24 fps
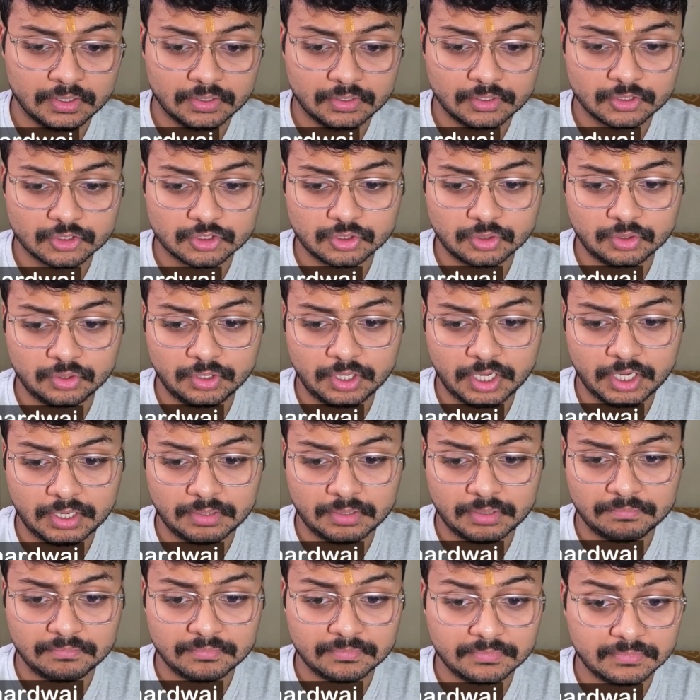
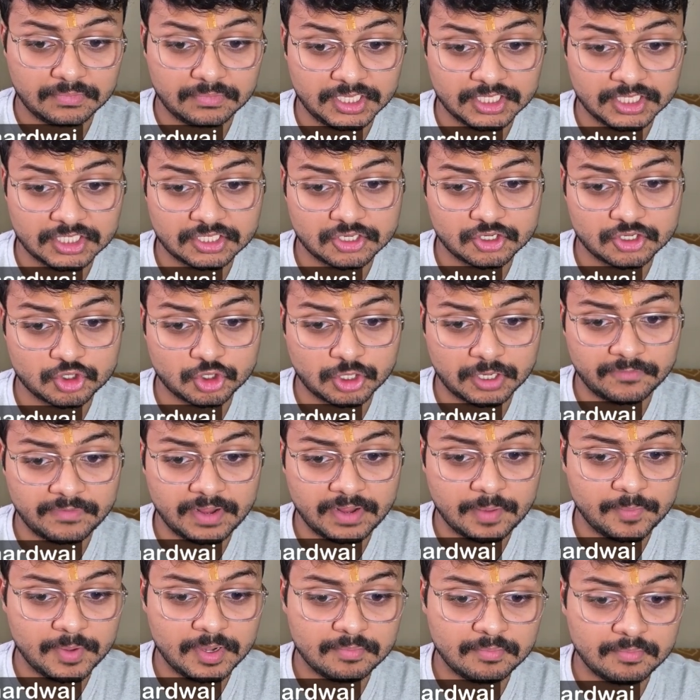So this should have
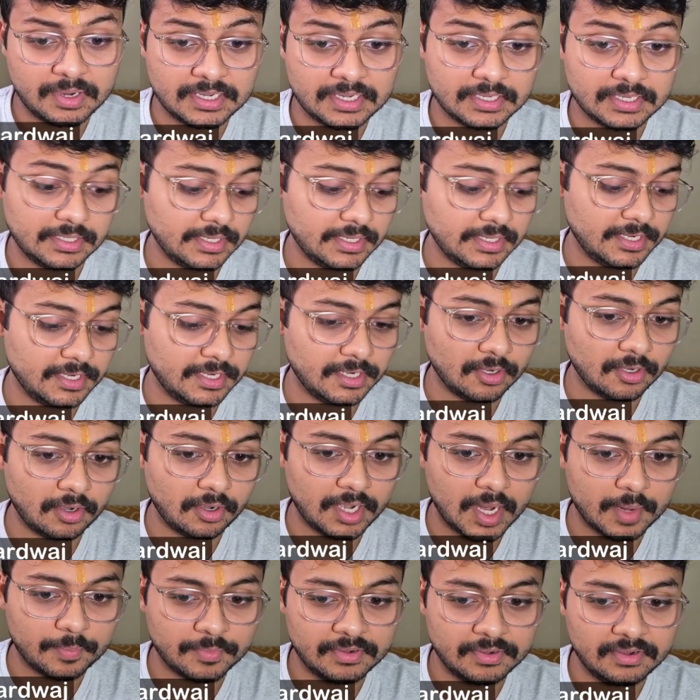happened, but it did not
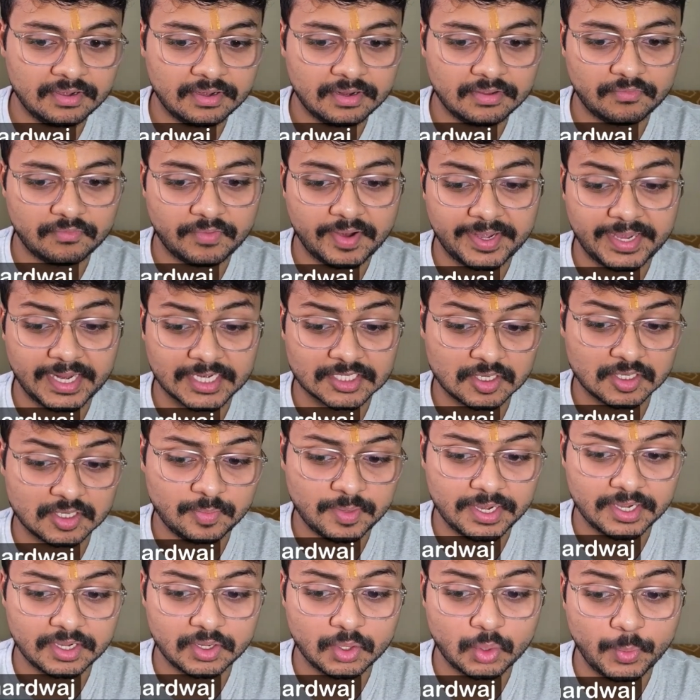happen. White actually
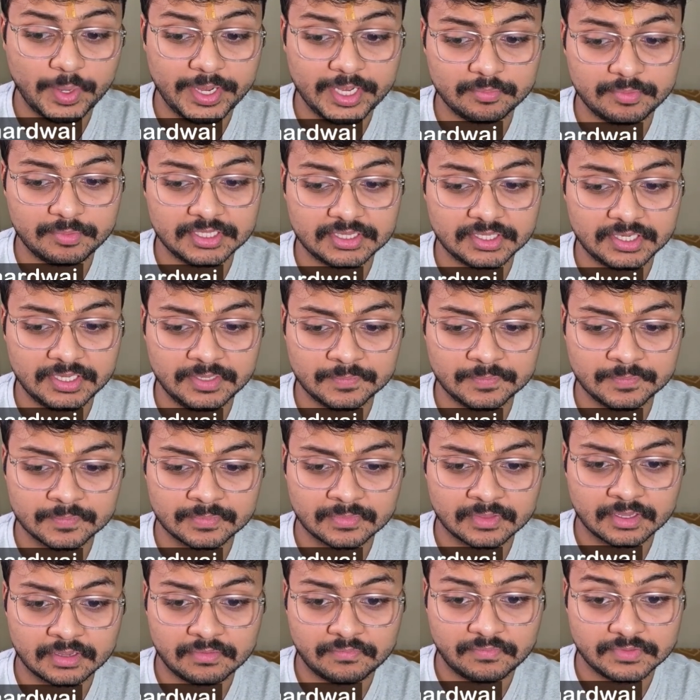played queen to b3,
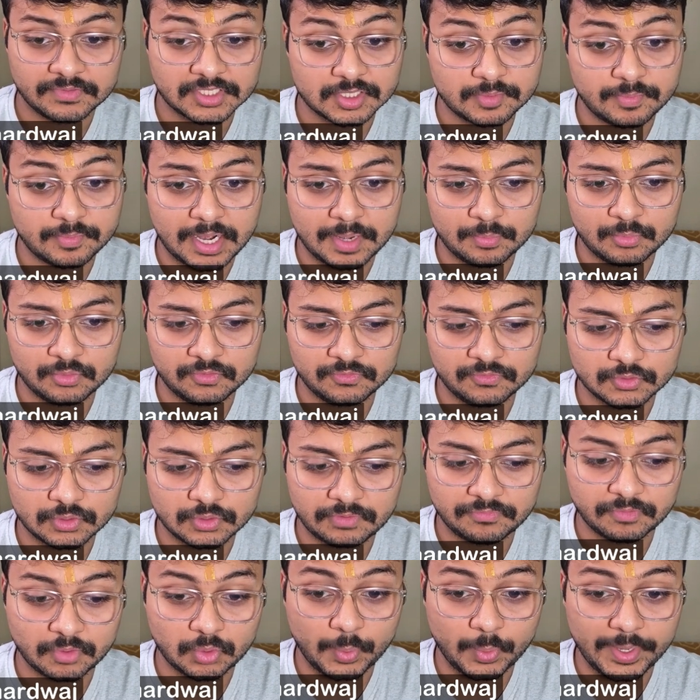which is a bad move. So
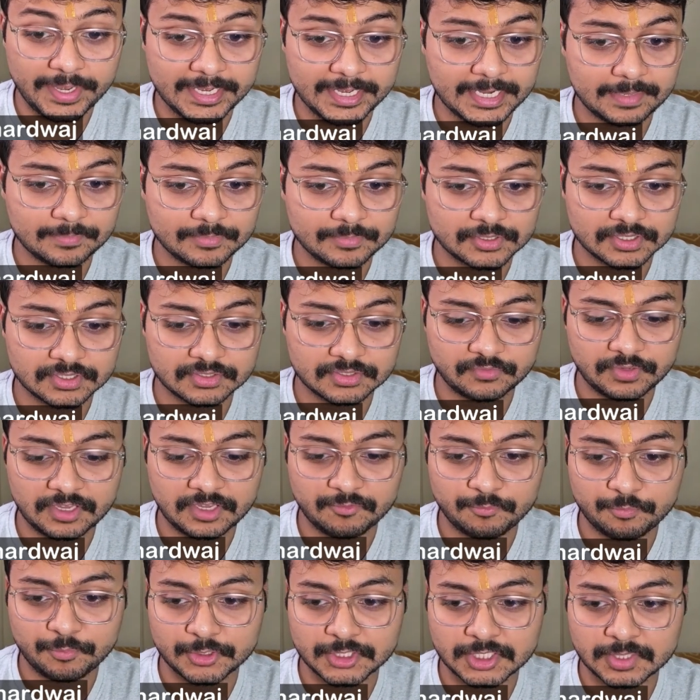after queen captures, we
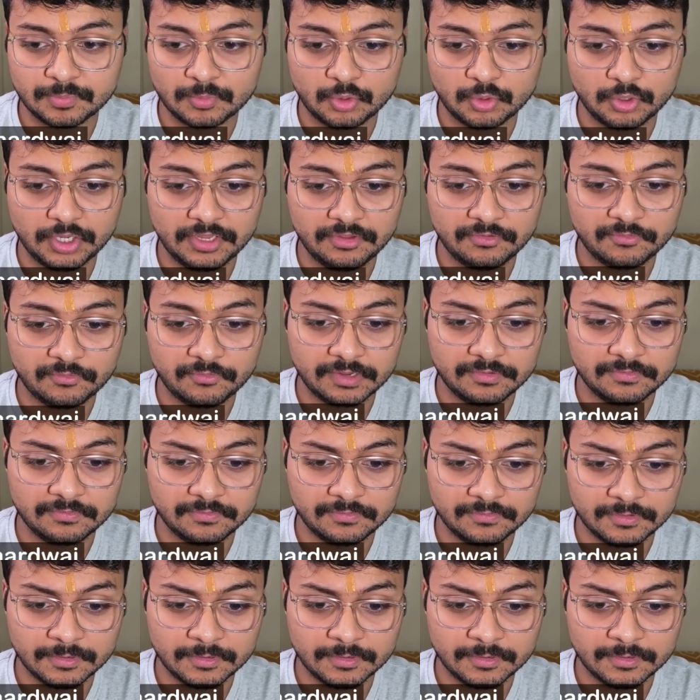have bishop to d5,